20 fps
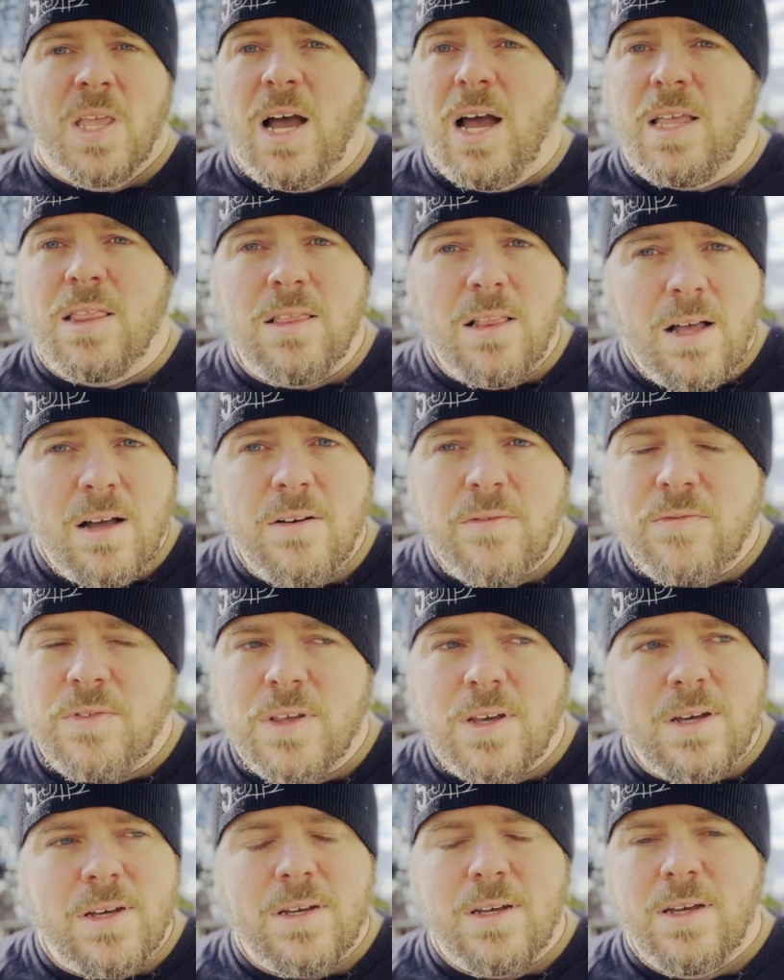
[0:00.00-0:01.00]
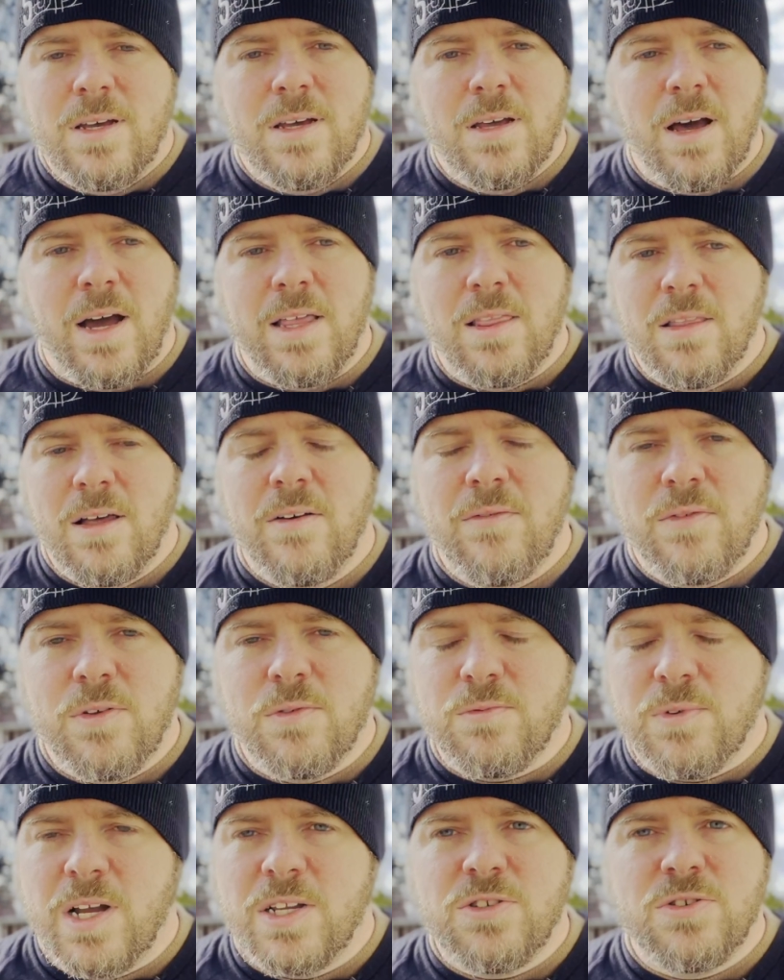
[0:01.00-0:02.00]
I love the
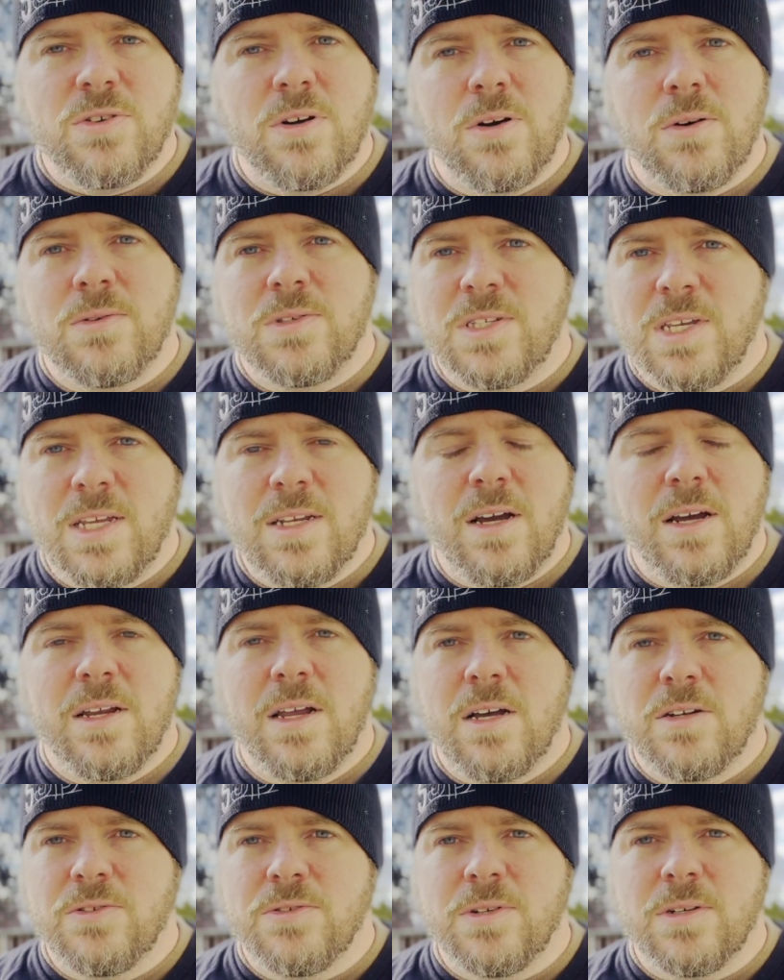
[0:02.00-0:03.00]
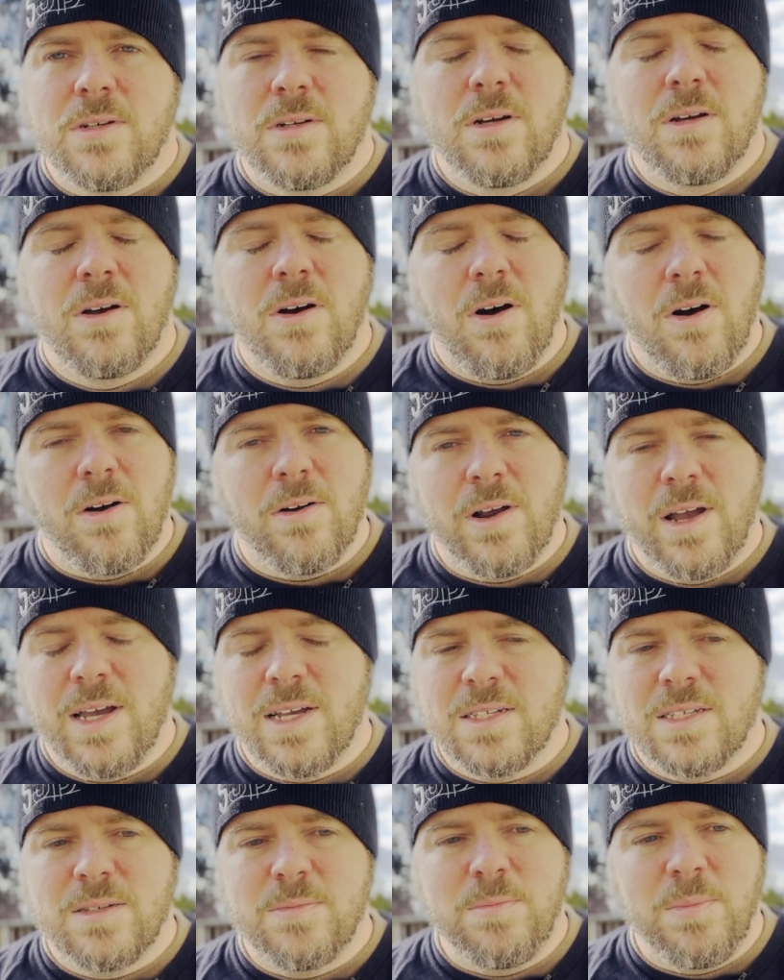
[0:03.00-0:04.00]
retro
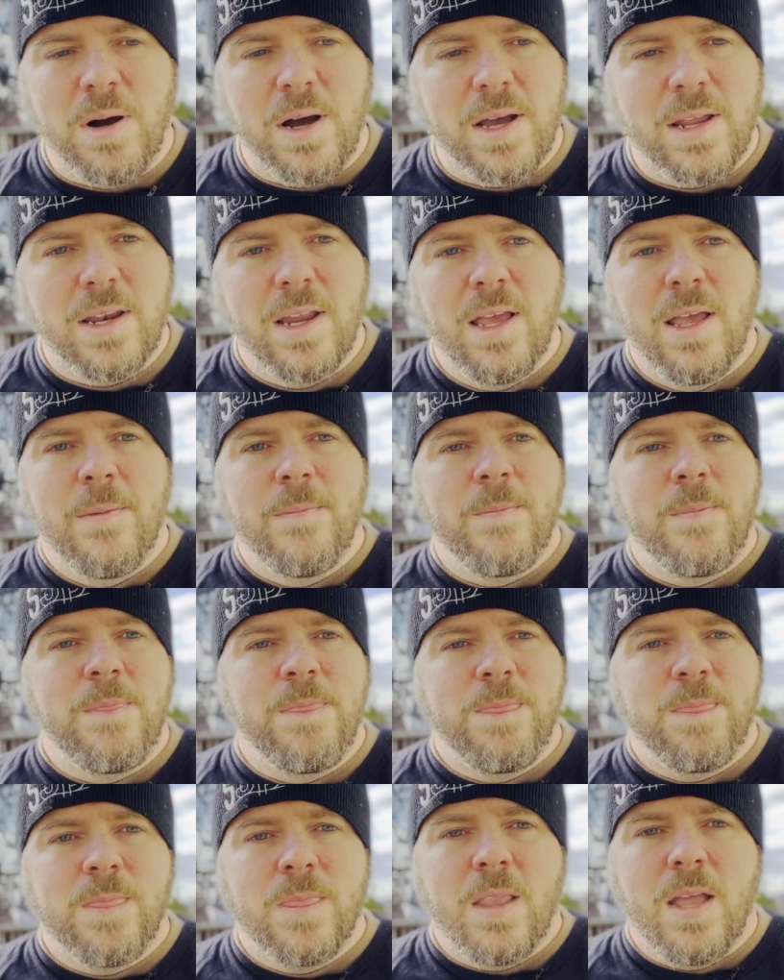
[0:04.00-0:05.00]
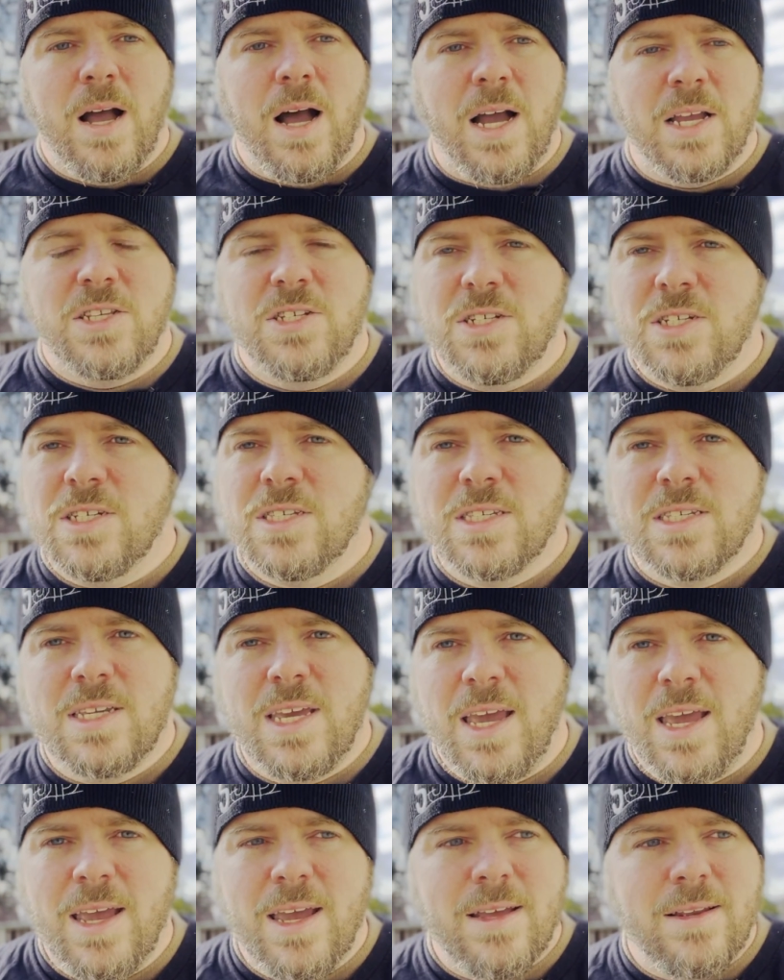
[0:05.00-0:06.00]
Z900RS, but I just
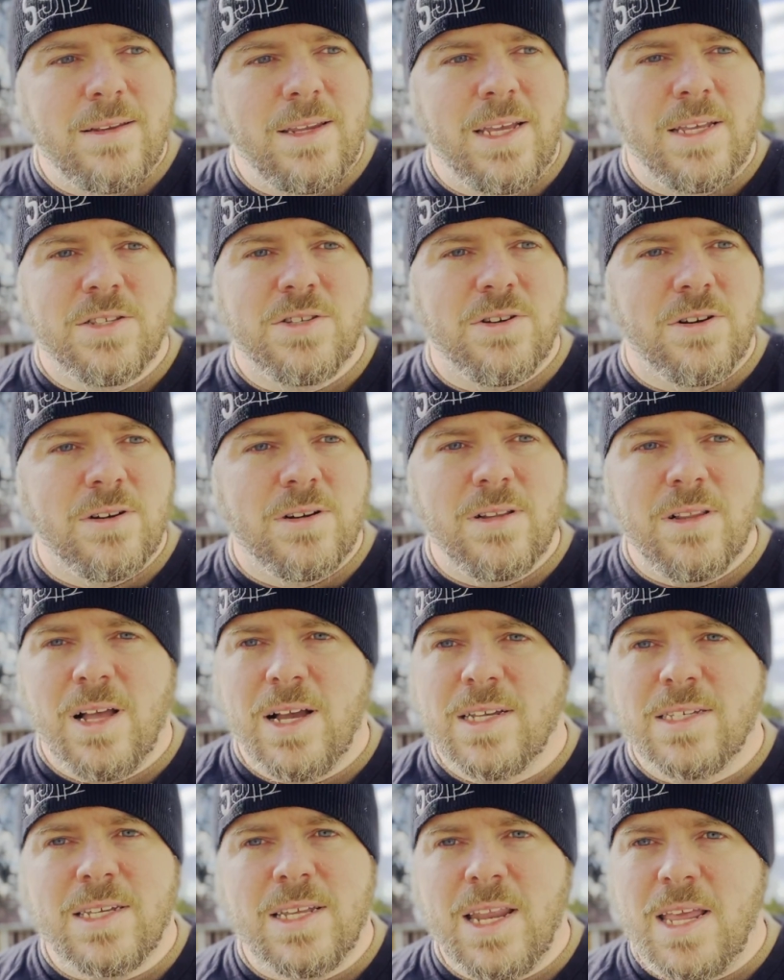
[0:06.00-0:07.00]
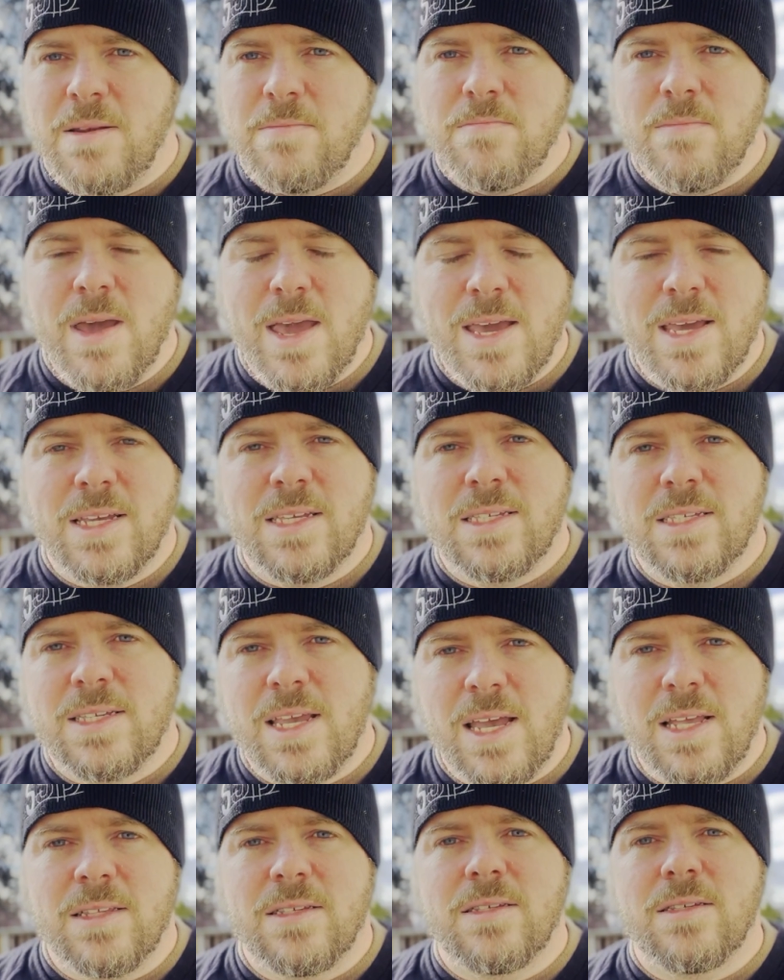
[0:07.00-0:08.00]
can't internalize it and make
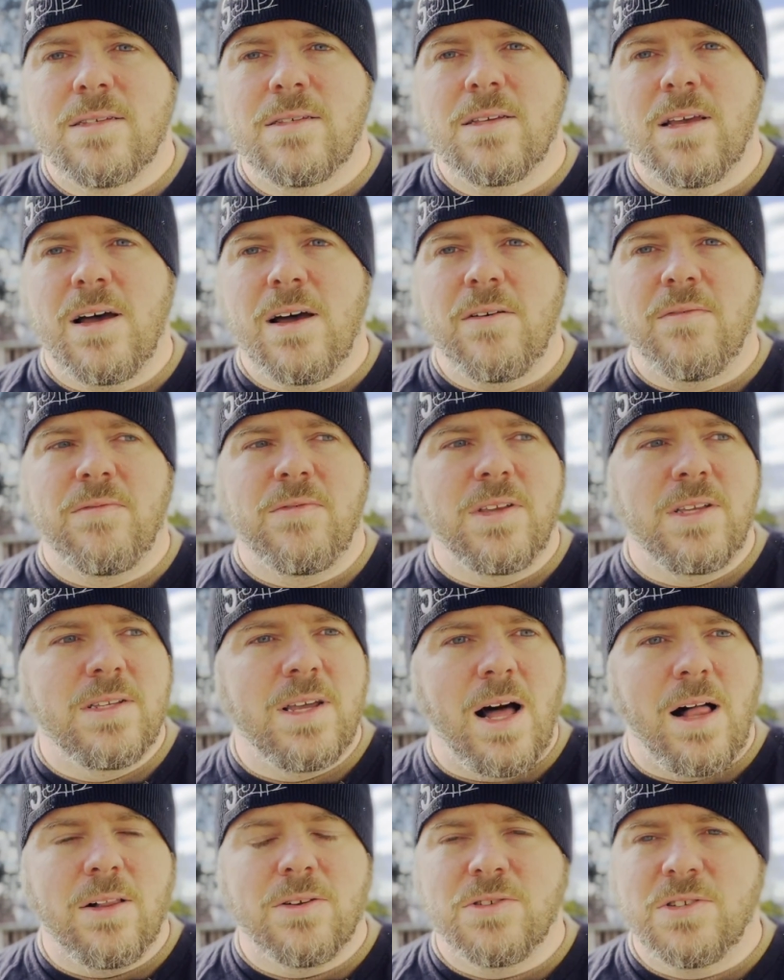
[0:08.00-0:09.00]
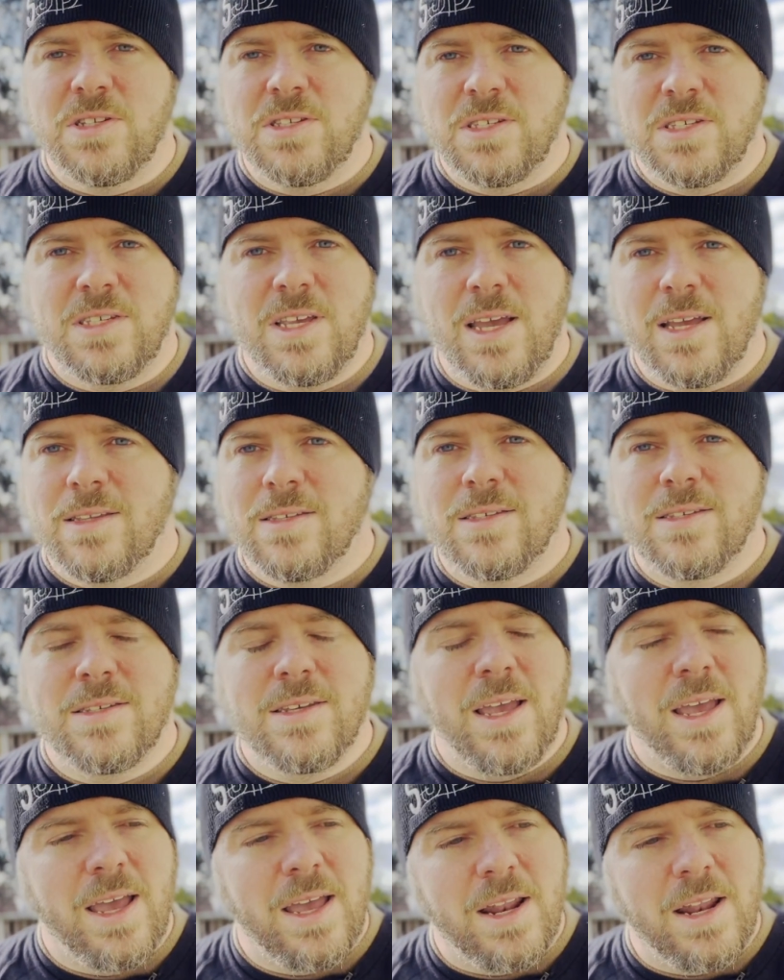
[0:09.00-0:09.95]
sense of the dollars and cents.